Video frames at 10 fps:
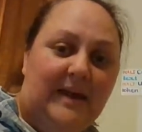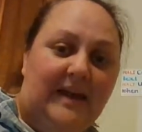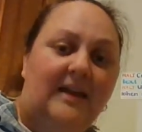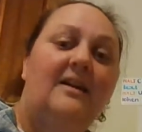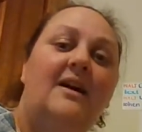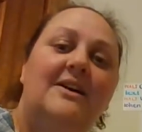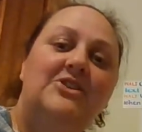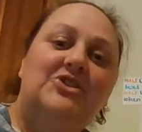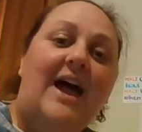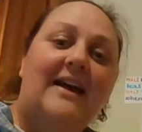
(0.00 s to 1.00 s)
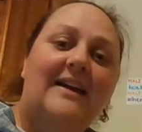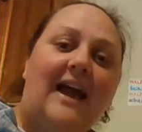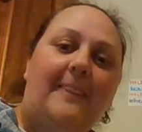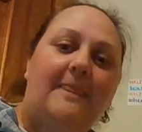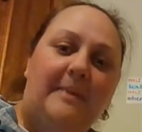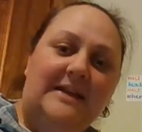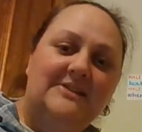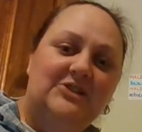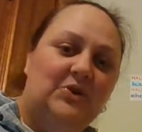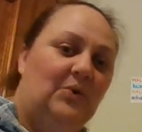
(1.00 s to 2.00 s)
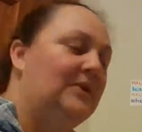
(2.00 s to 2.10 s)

being Jack and the Beanstalk.